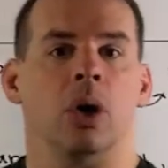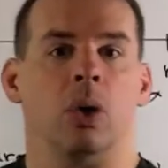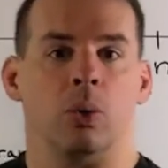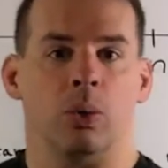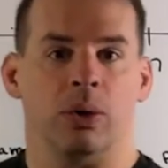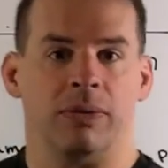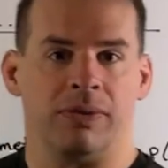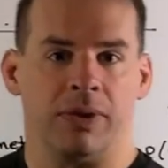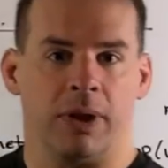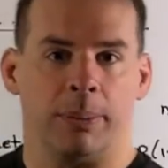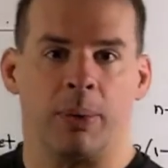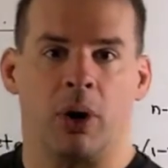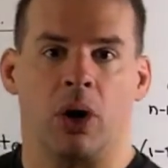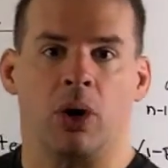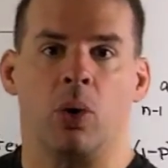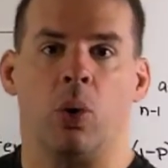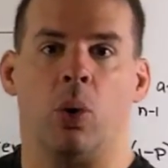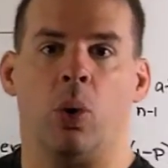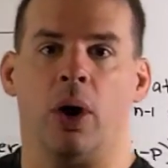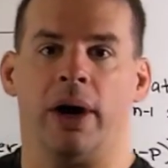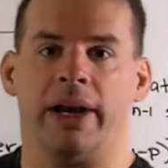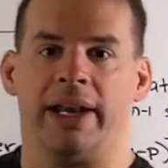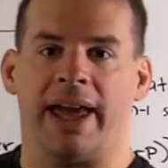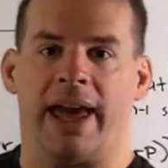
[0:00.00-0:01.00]
We flip our
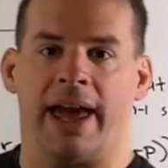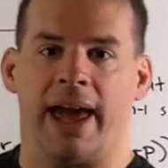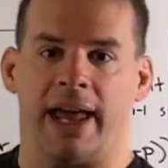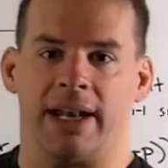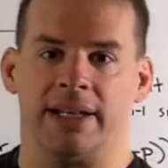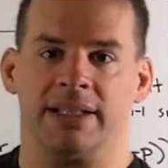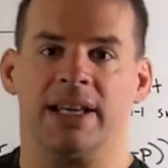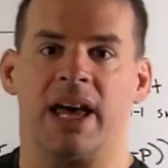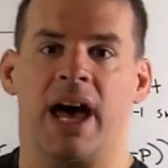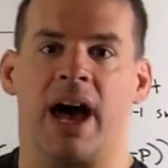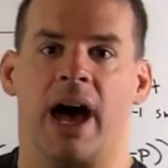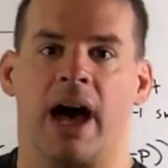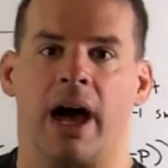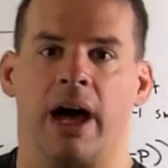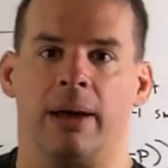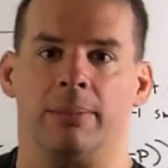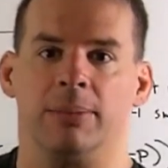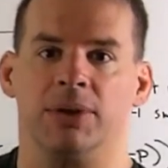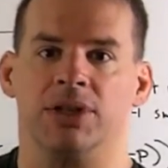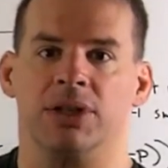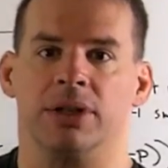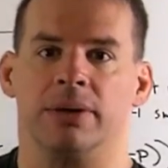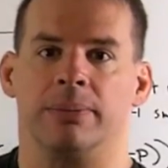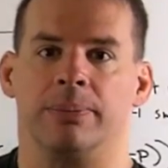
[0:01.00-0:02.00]
coin n
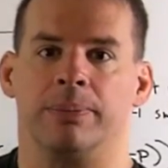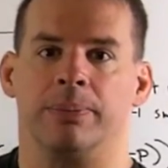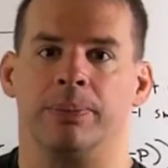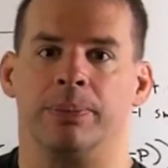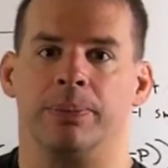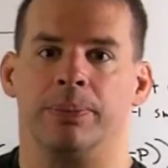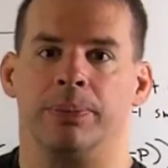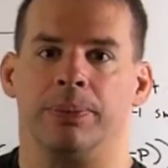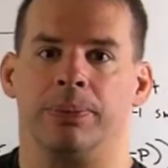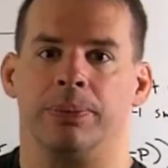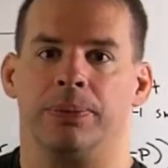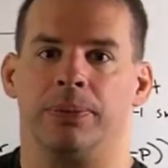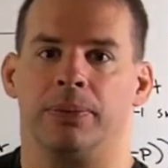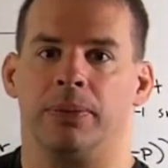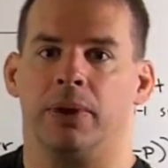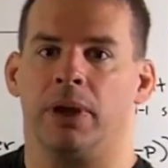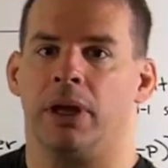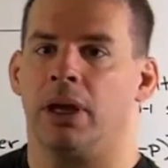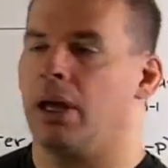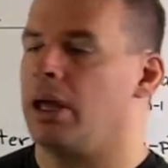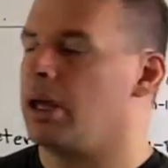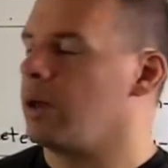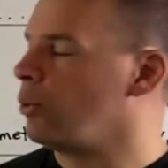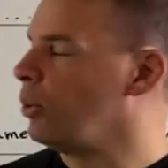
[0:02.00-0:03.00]
times,
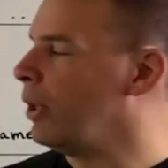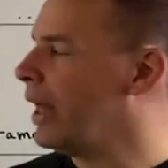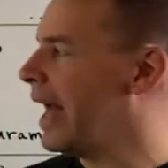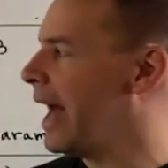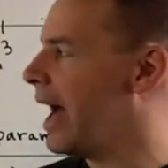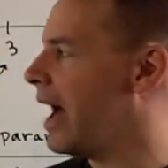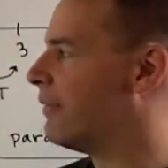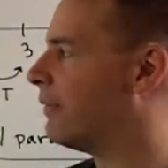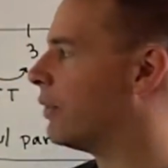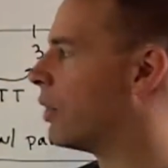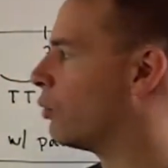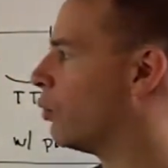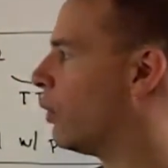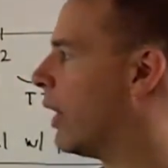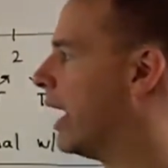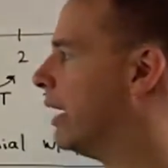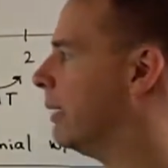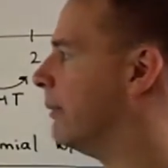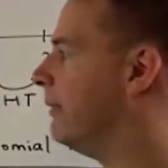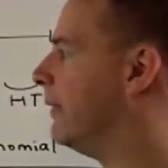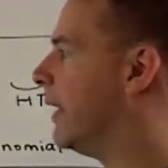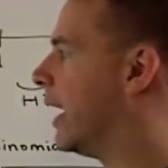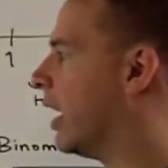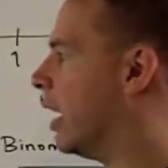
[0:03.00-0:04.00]
we'll have a
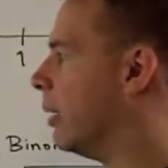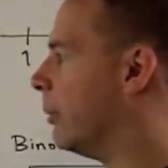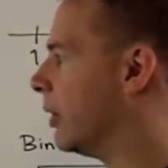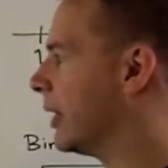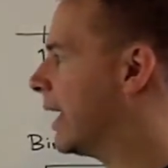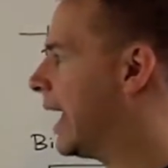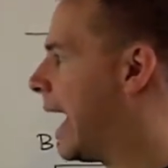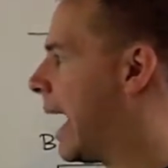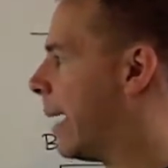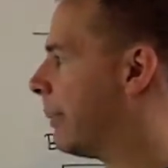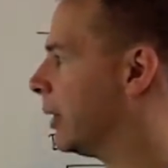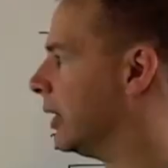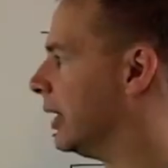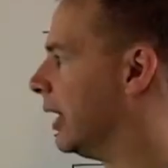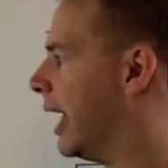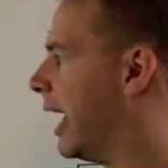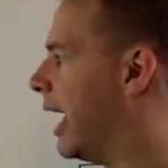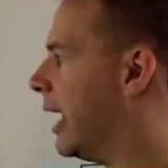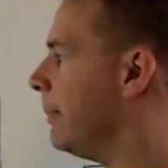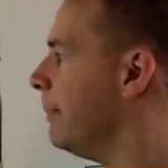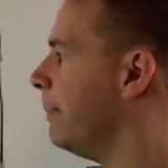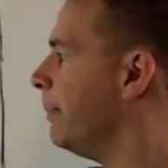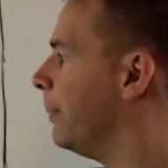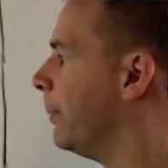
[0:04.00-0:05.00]
random variable capital
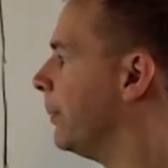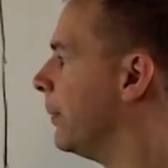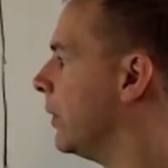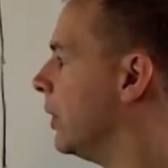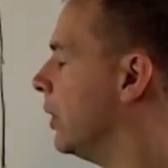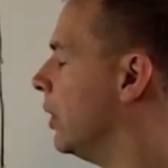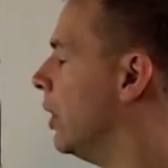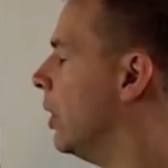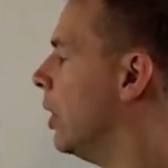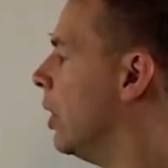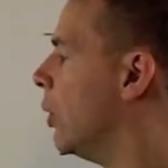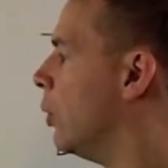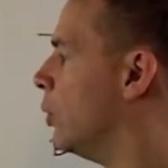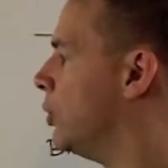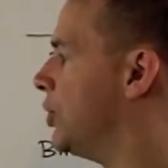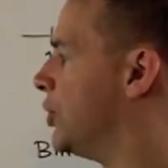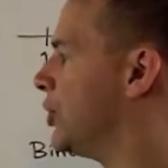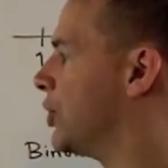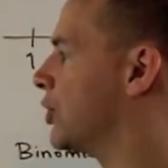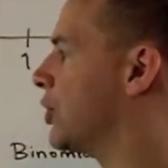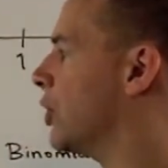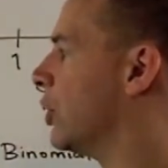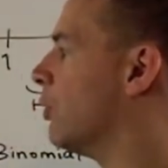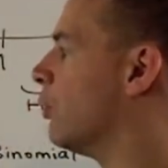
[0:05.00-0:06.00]
N, which
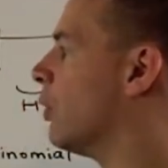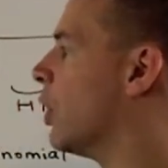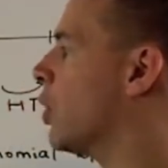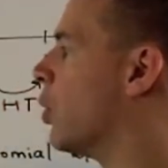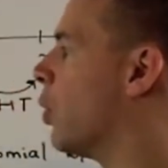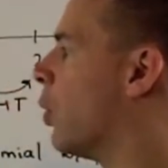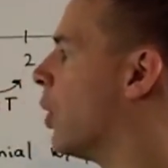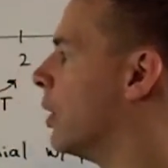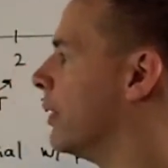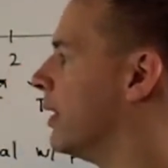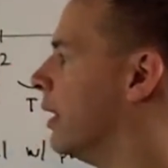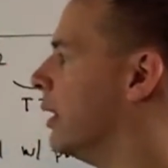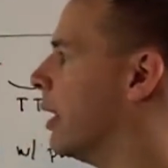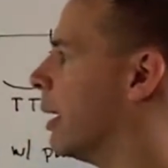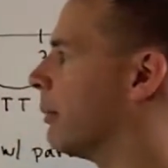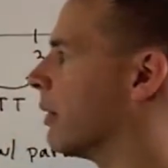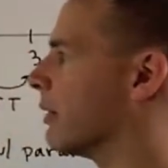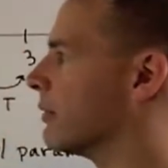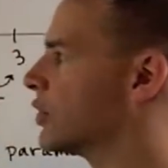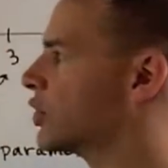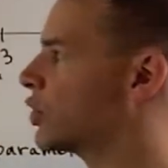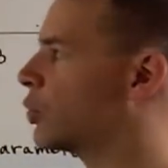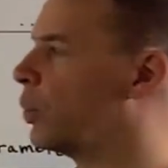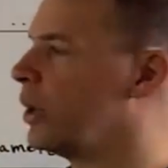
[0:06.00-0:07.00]
is just going to record the
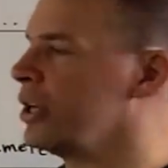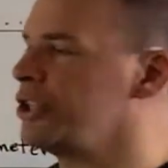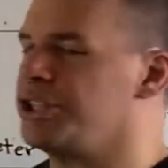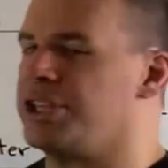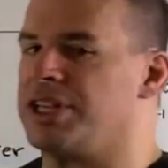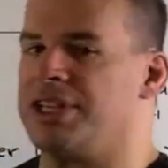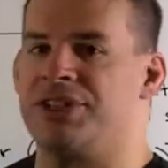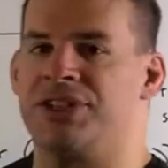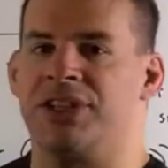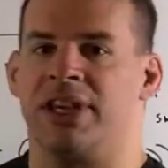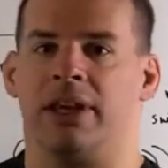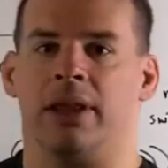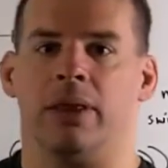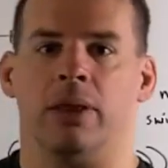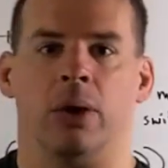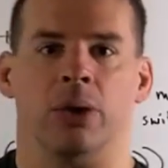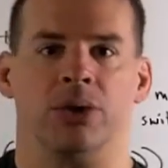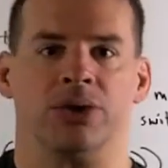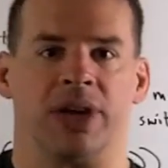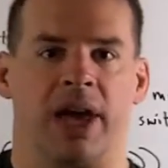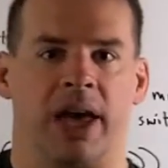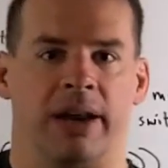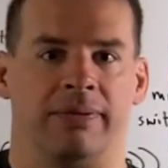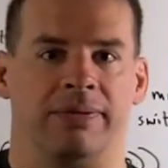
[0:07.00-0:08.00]
number of switches and
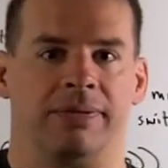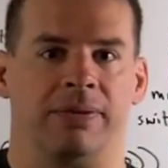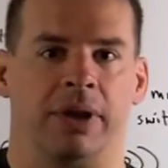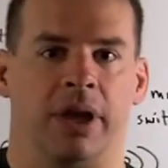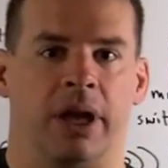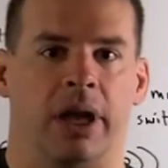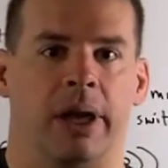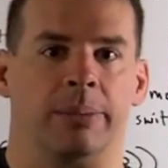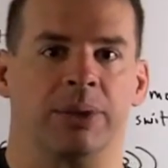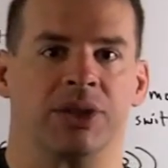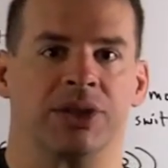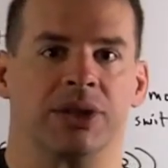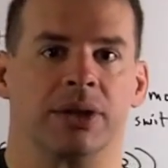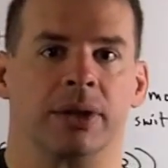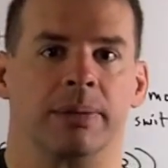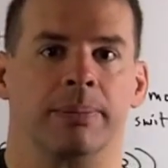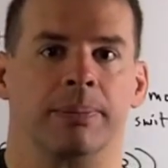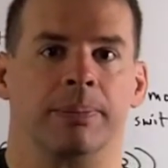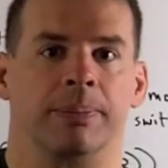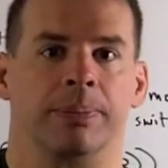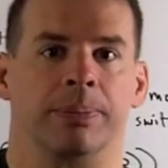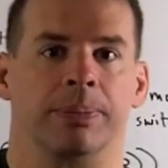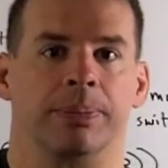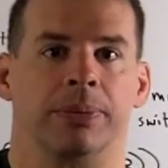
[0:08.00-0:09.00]
those n flips.
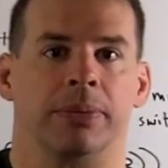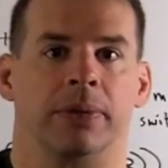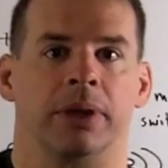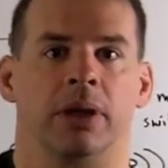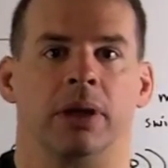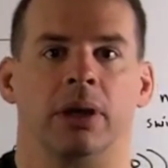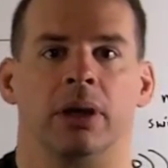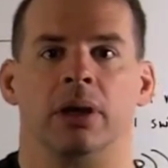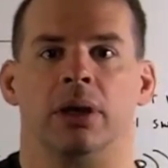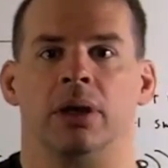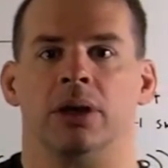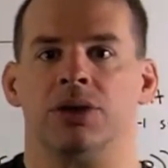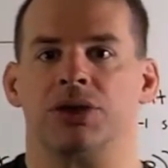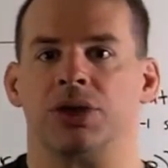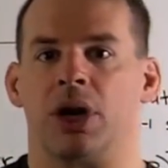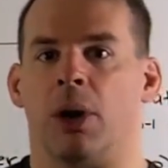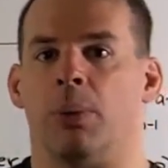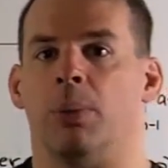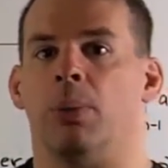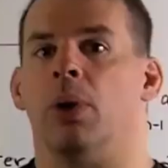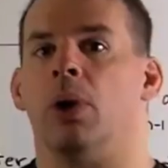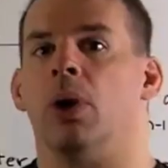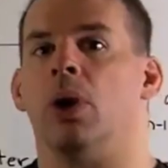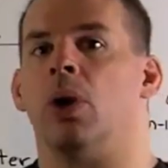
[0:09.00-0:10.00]

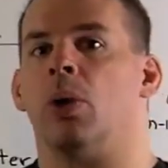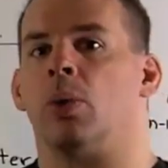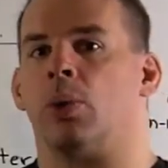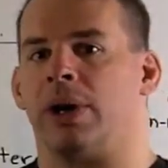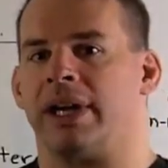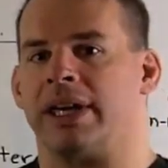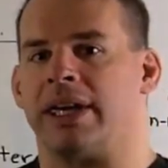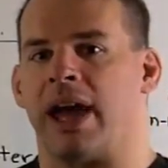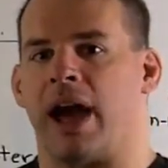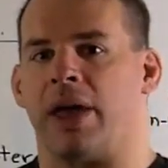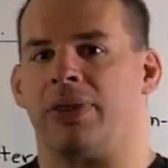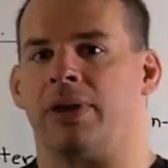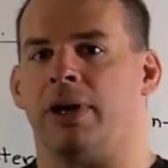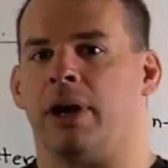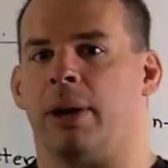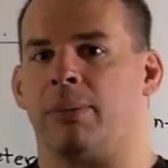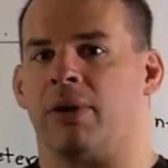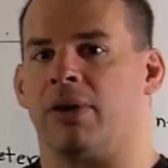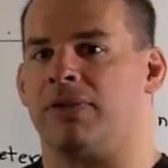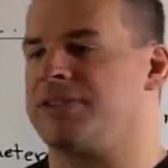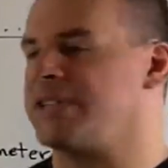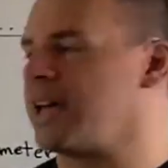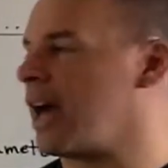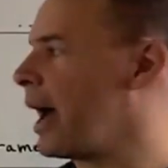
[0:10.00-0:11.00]
So we're going to count the
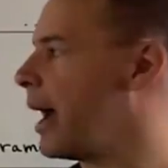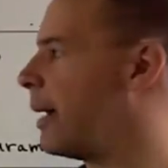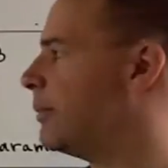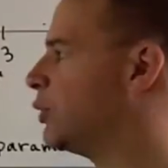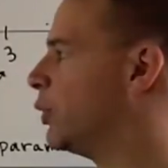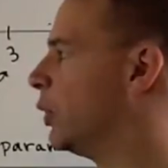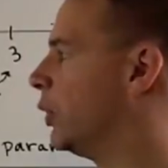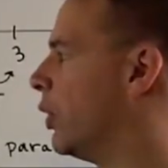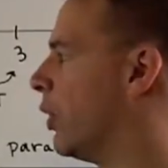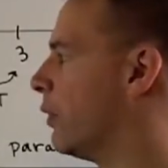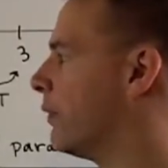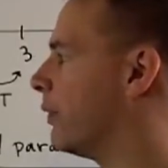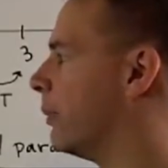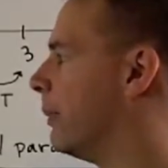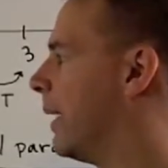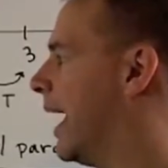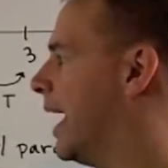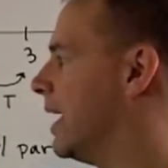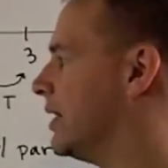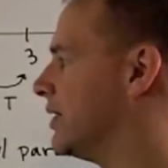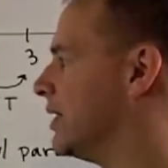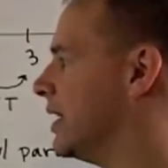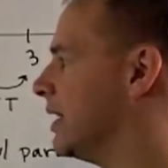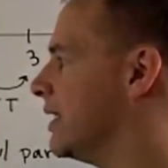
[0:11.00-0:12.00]
number of times we go from
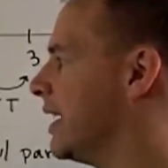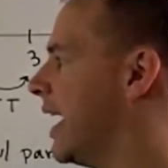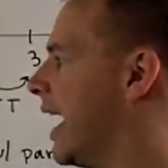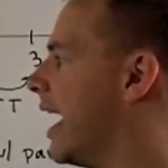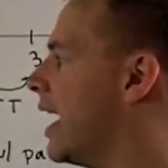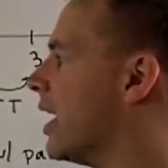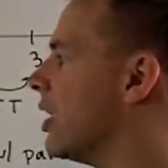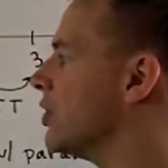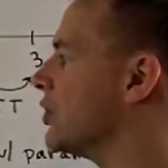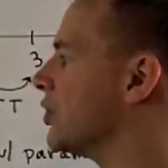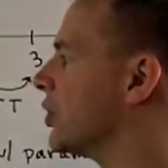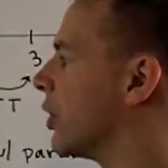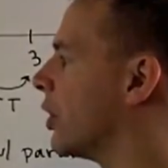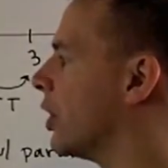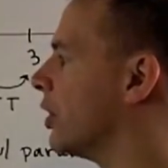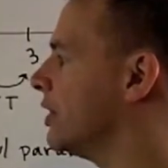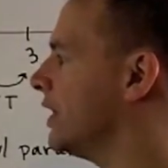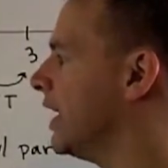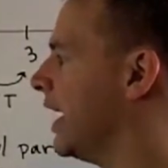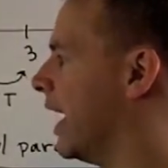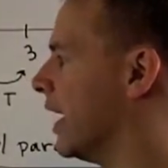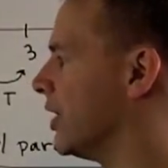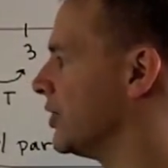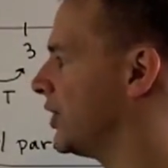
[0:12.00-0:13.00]
heads to tails or
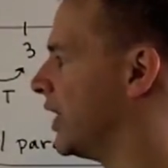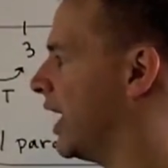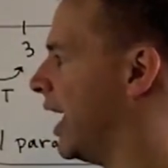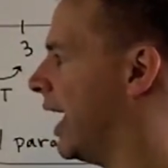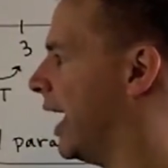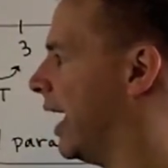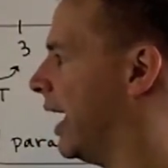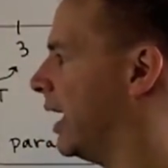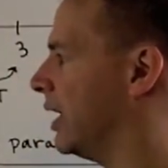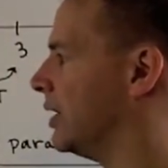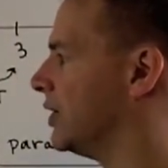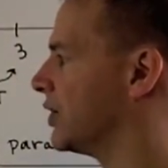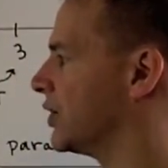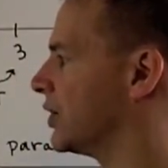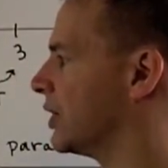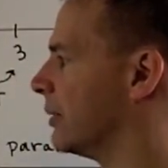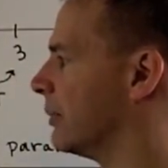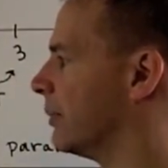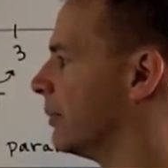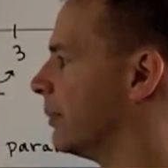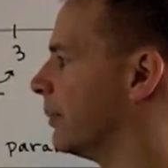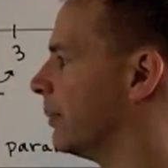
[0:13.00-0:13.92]
tails to heads.